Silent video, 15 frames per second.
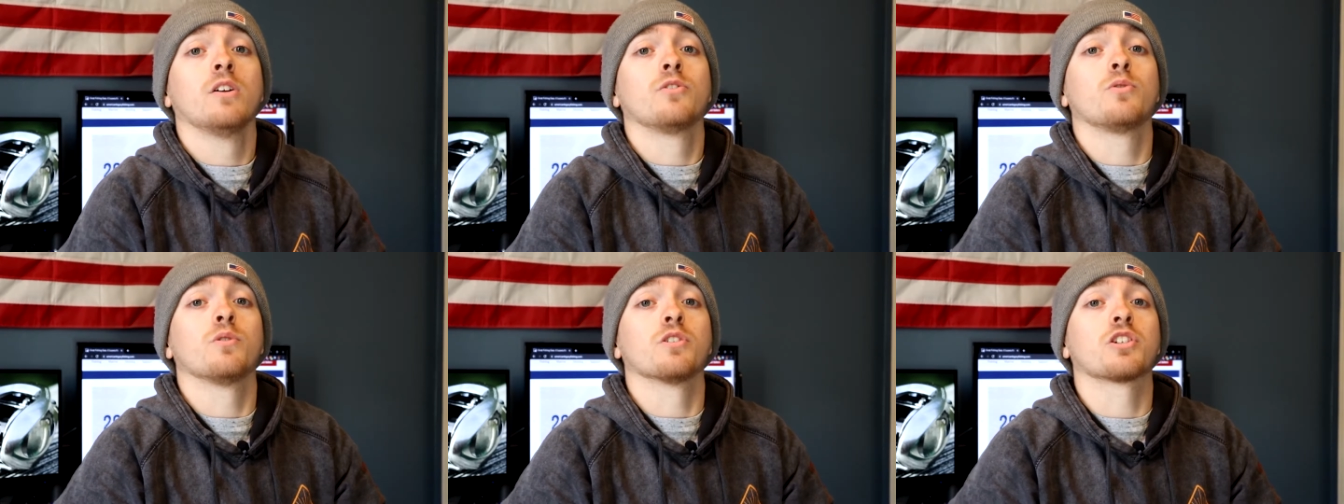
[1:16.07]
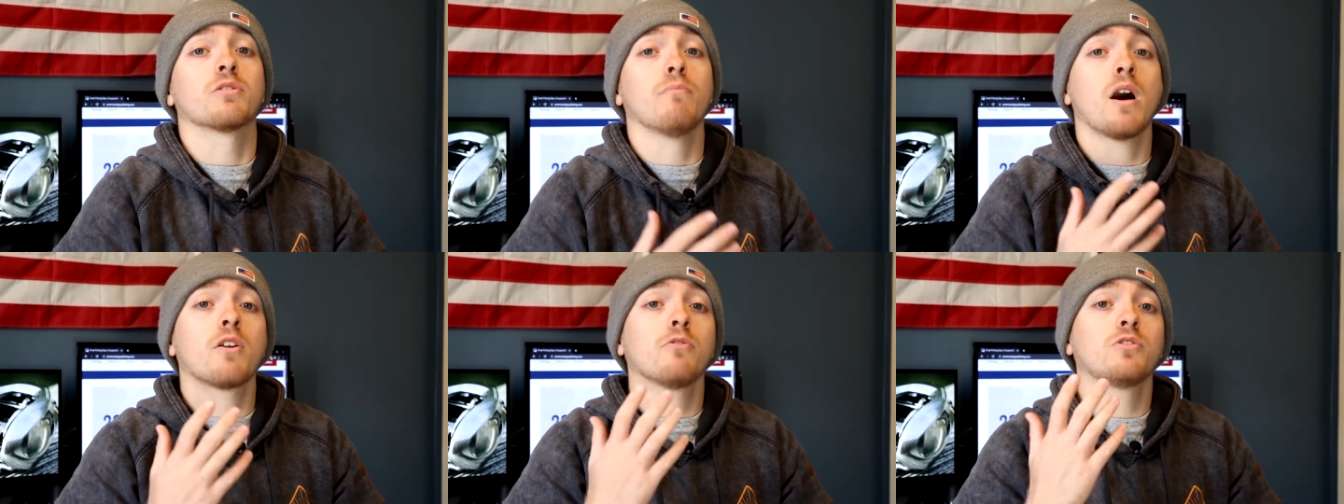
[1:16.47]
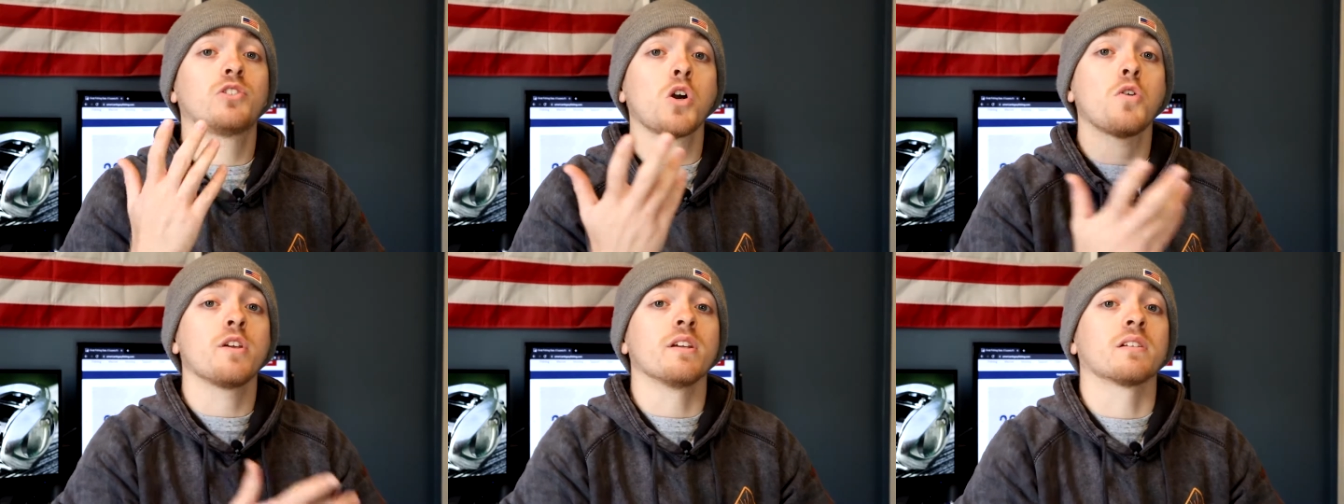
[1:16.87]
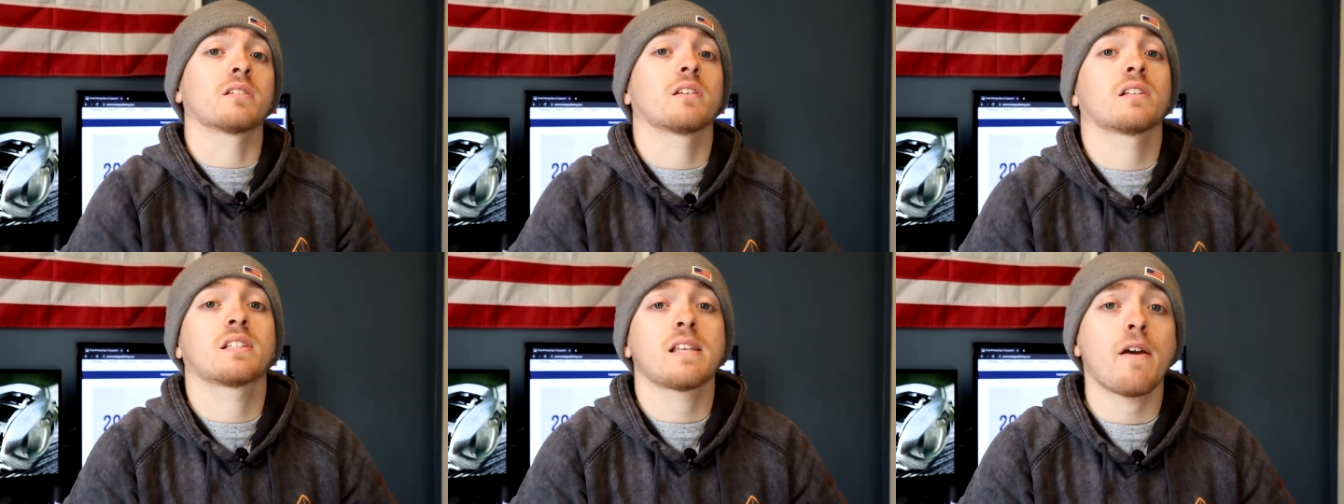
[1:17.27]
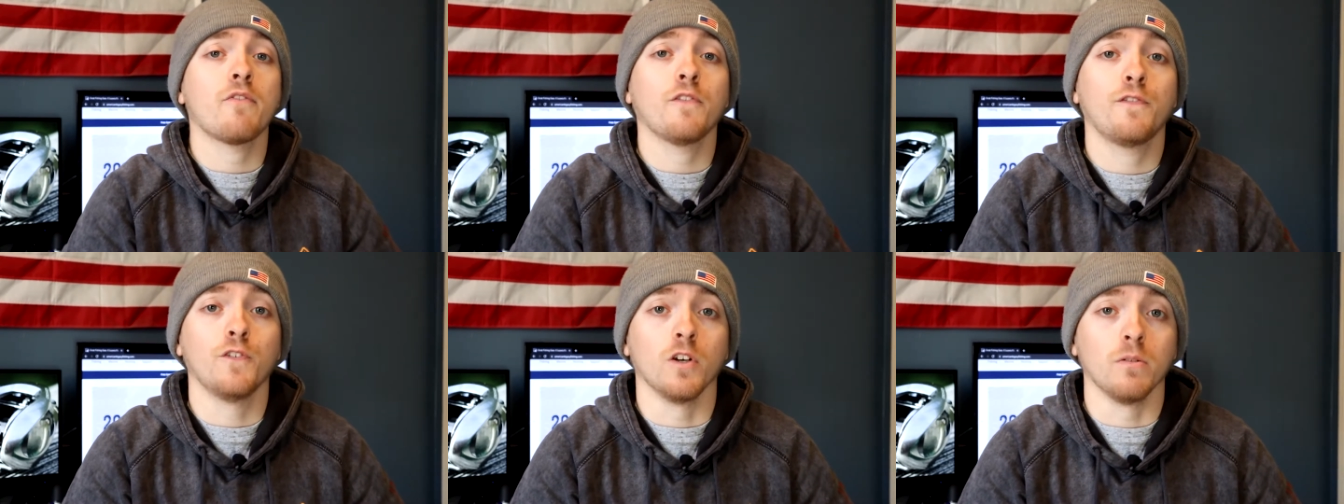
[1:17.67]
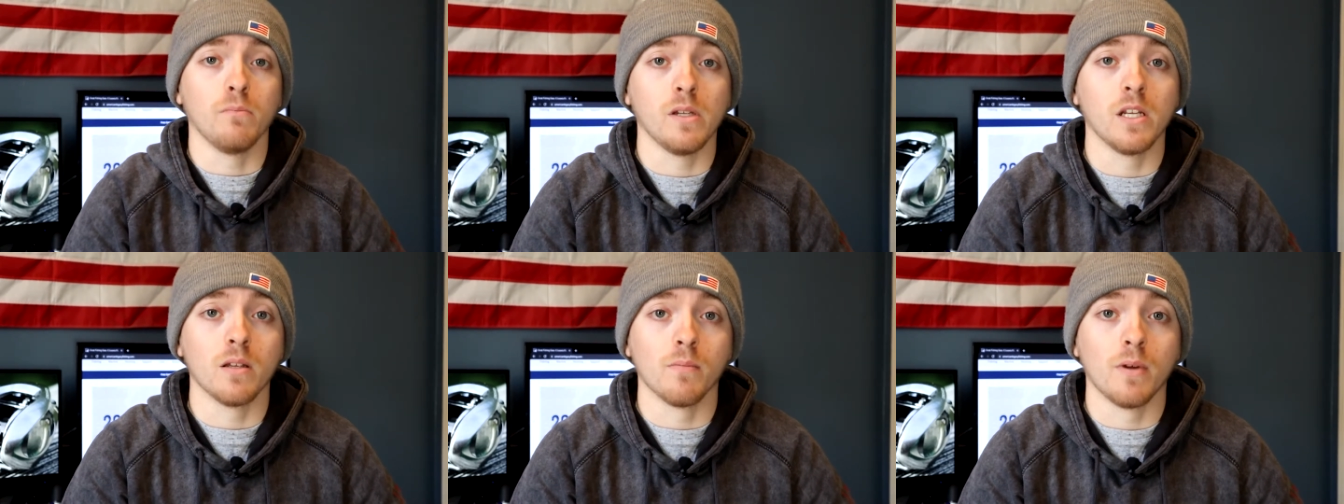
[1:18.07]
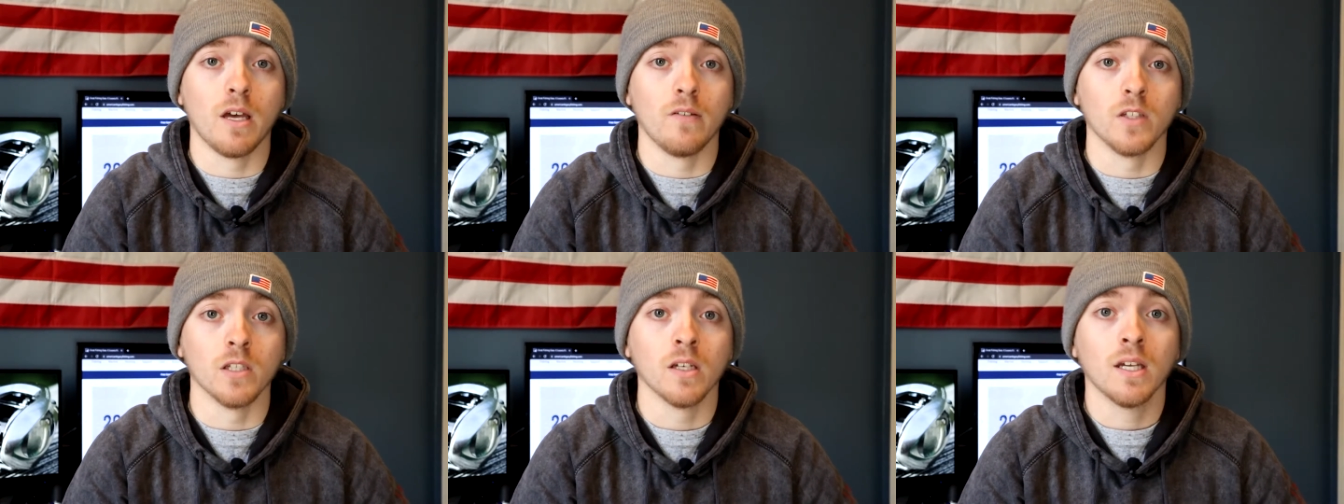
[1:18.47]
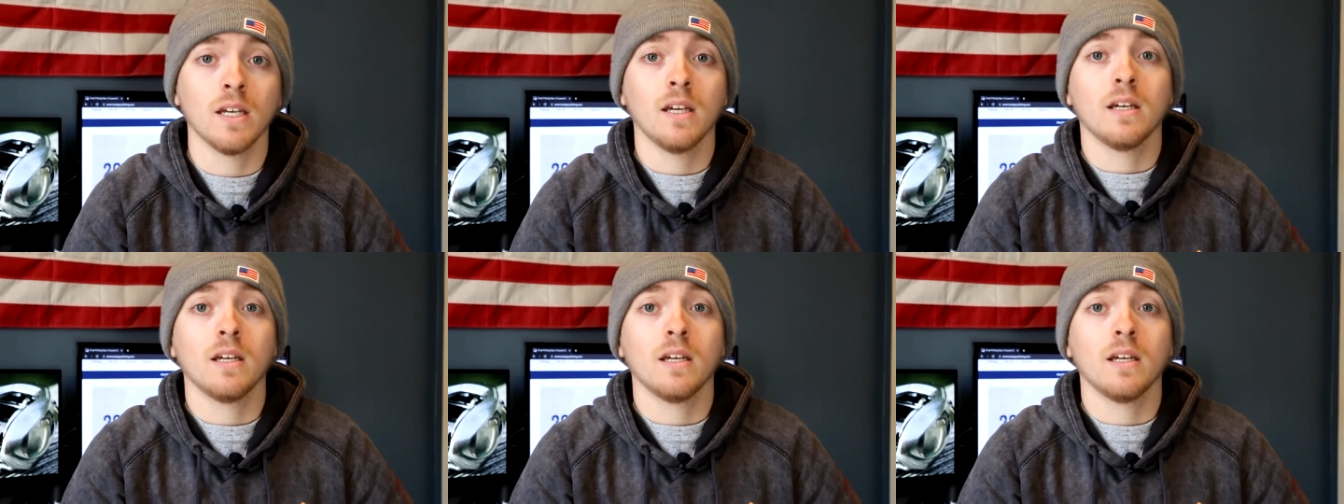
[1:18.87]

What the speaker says: to the Shimano Zodias 7-foot medium heavy.